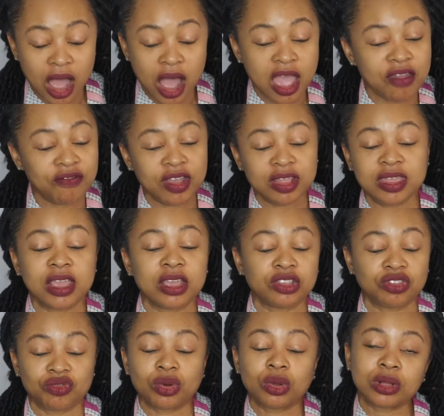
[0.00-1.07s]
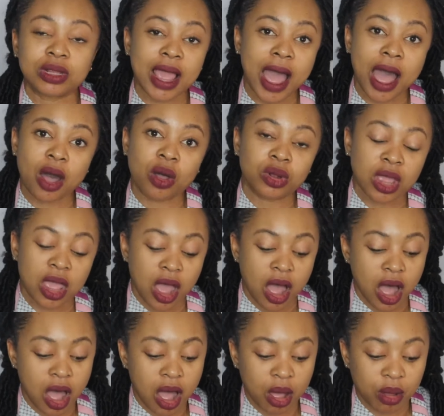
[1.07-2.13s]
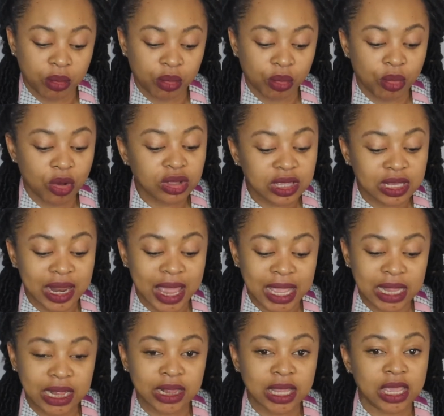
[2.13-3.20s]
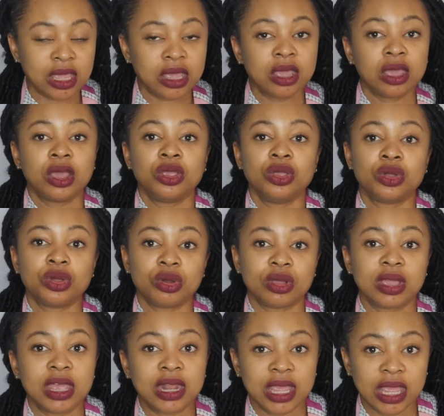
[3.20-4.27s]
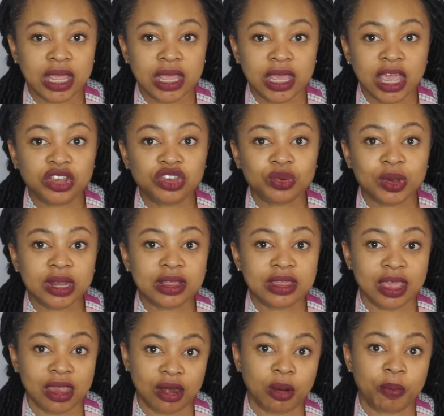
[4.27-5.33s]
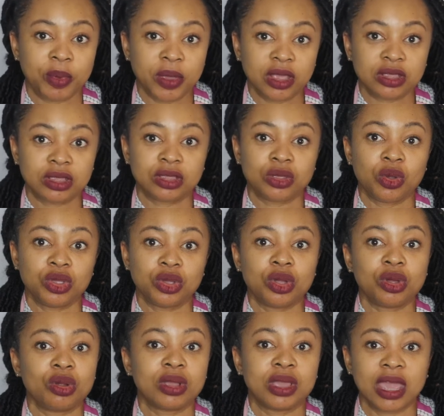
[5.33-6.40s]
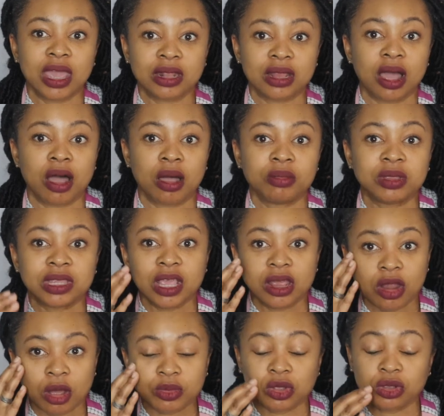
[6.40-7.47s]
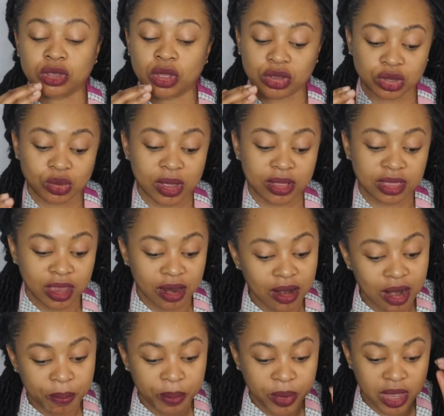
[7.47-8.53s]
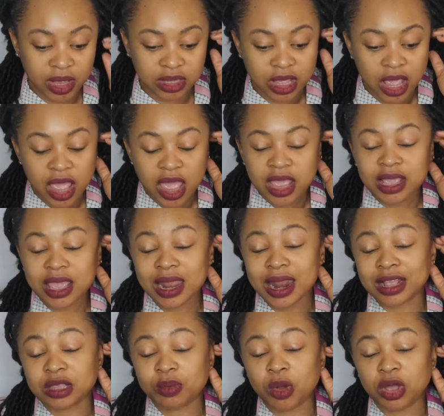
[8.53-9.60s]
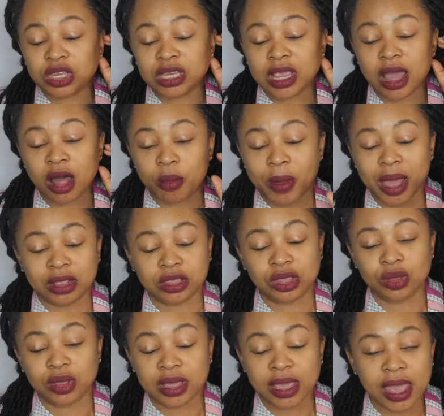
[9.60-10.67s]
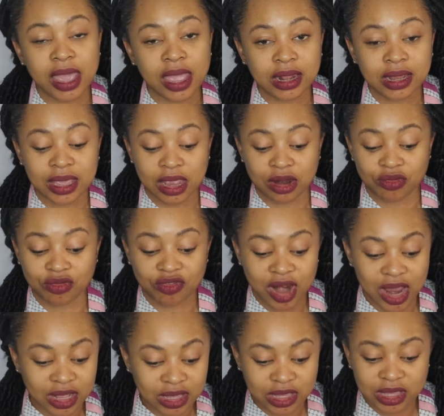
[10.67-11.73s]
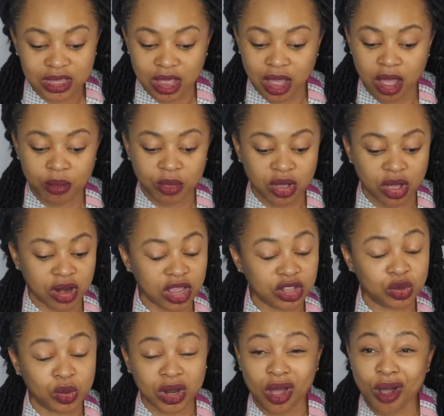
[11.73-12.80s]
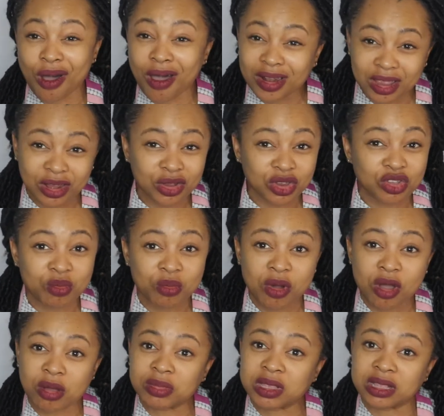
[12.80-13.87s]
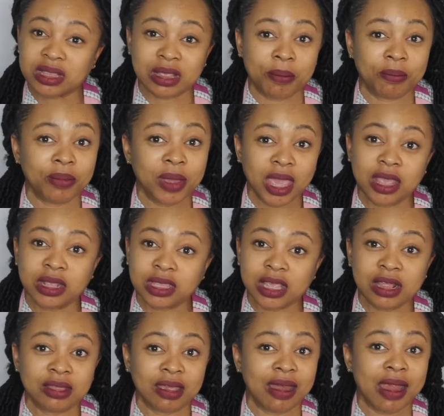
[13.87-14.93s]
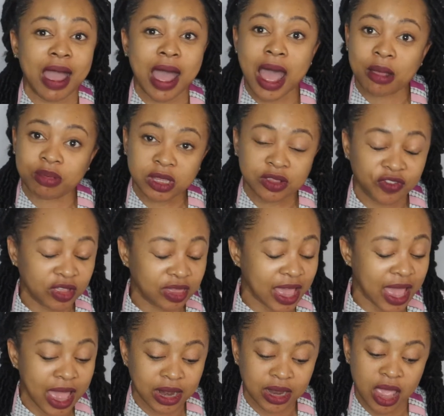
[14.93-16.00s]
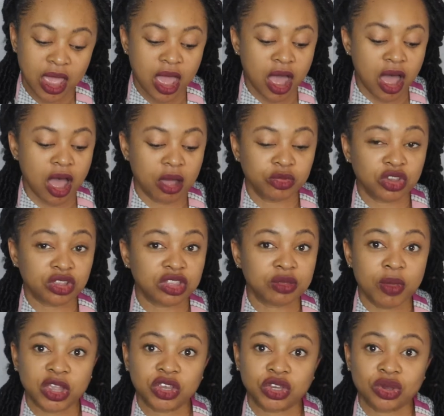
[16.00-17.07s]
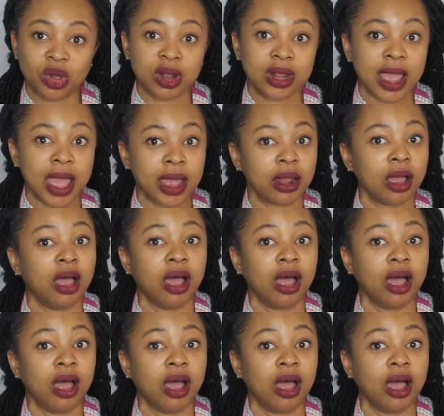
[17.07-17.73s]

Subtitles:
everything is ruled out, most likely you're going to get engaged with a therapist. So you're going to get set up to talk to a therapist. Get as much help as you can. Get rest. Connect with other new moms. It's amazing. There are apps for that. Just make sure that